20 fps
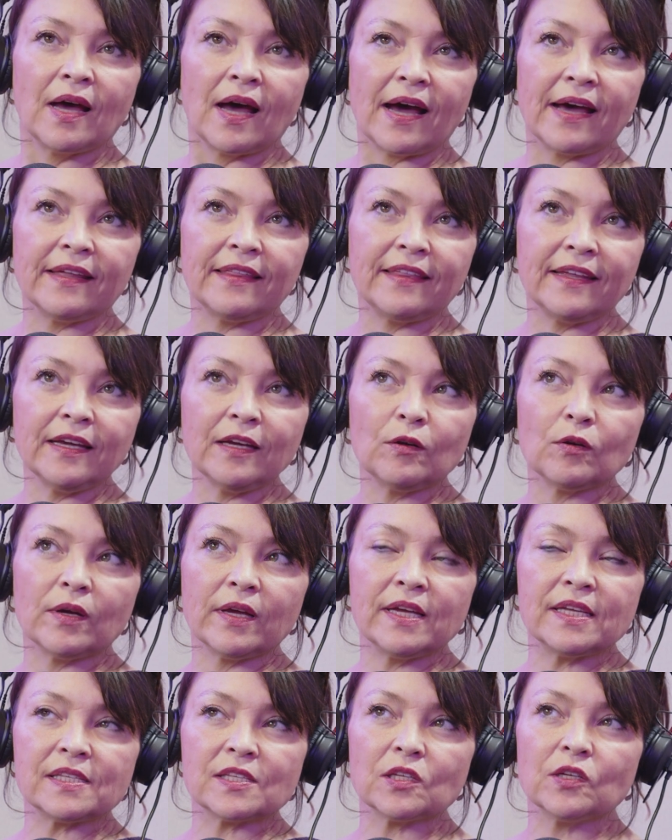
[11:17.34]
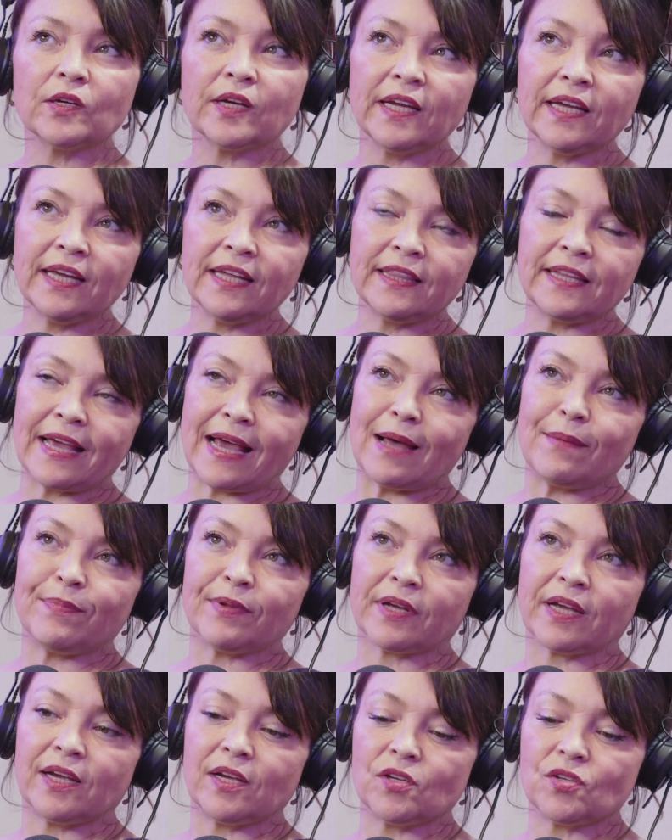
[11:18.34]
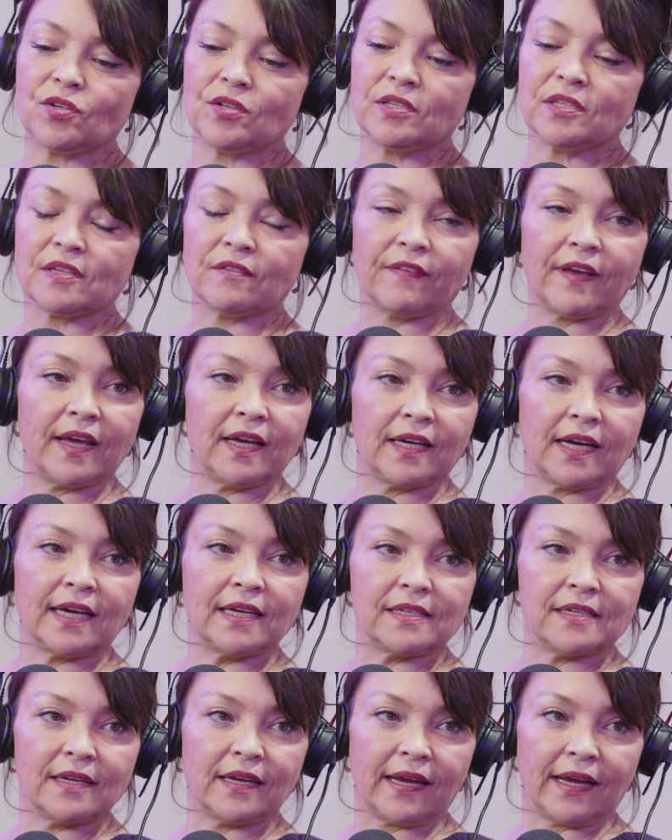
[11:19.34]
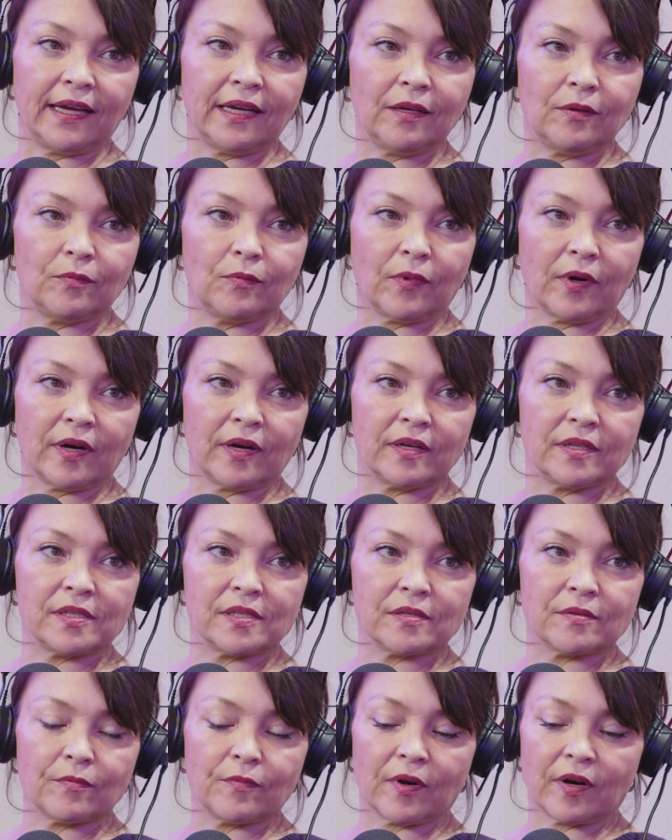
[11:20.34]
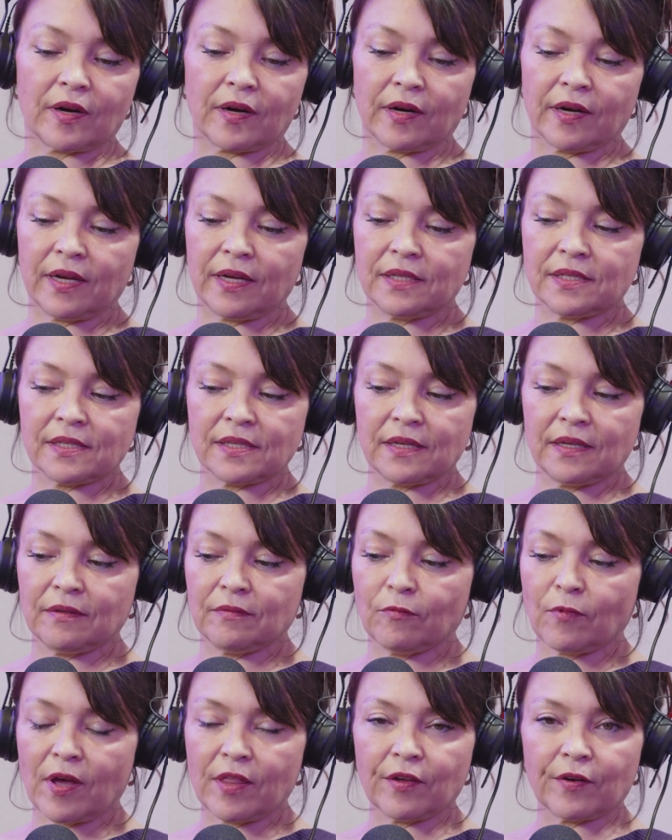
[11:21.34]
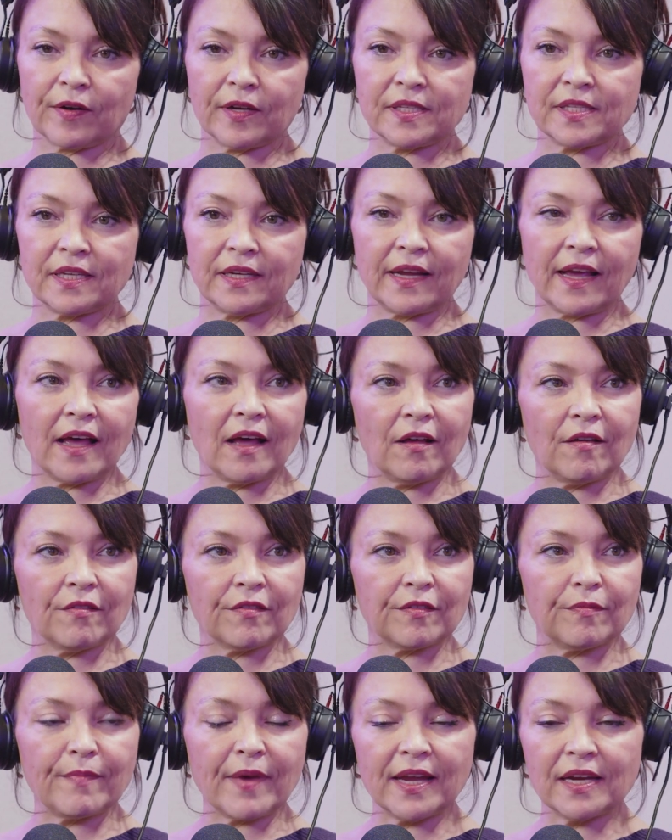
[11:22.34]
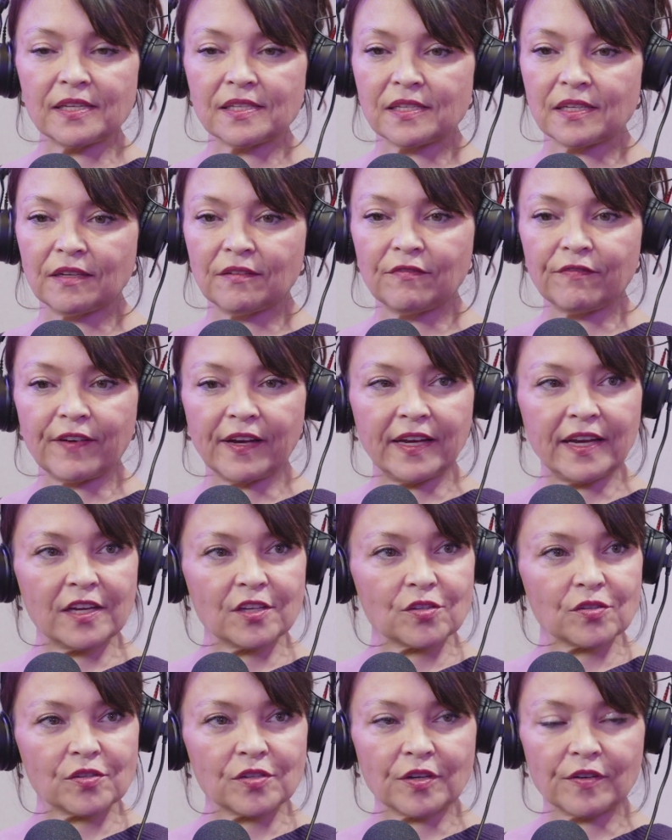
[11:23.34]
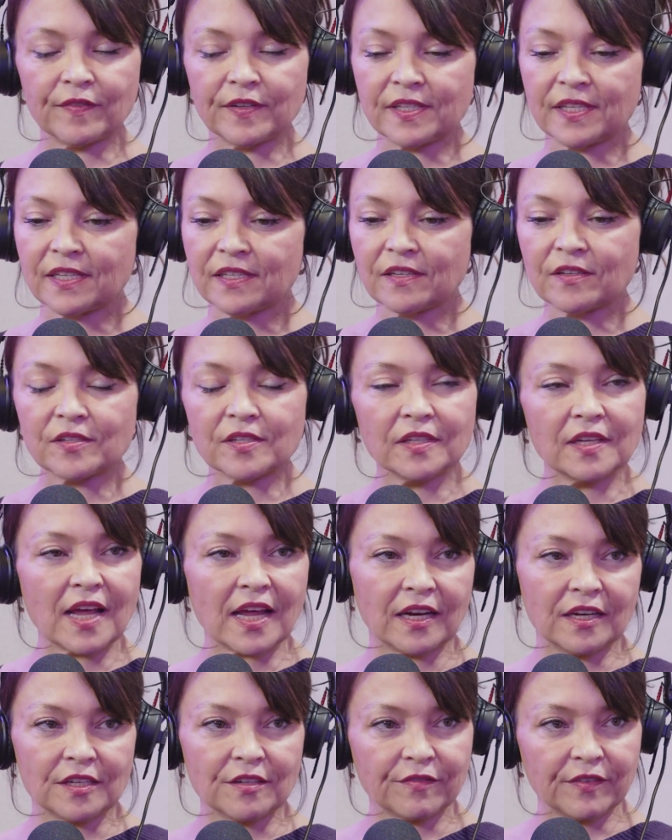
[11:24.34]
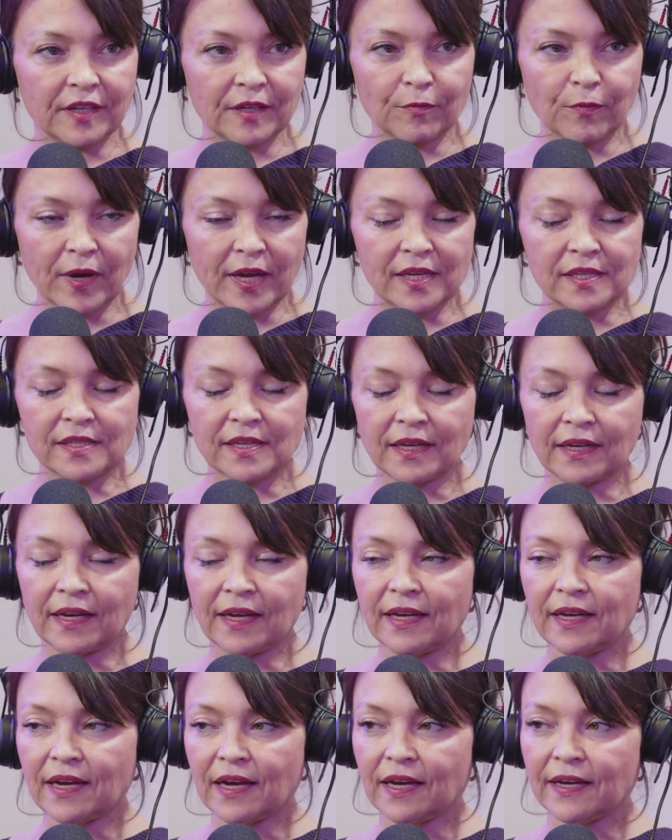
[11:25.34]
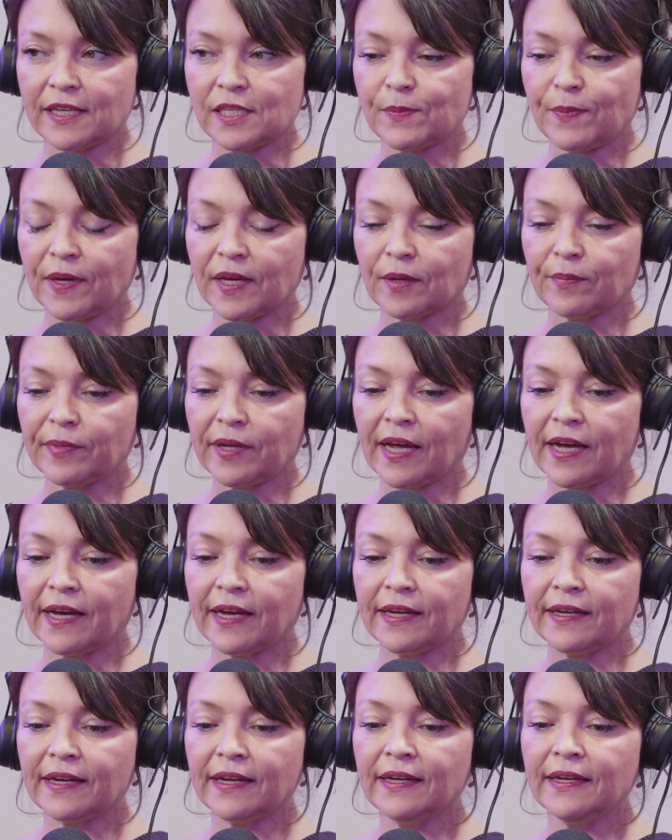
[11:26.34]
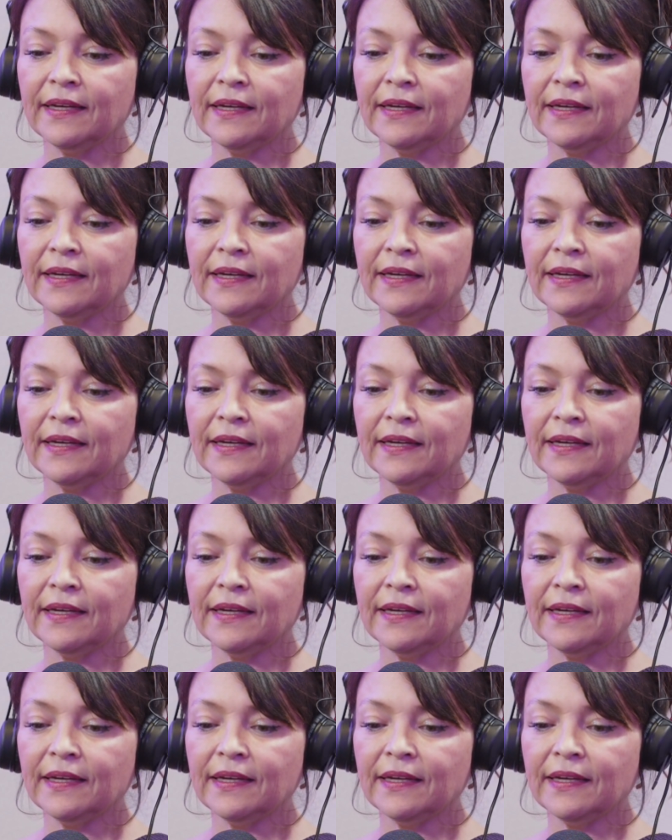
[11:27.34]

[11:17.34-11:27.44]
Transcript: I think it's looking at the applications of AI today, whether it's in health, medicine, financial services. There's a lot of different ways that AI is being applied,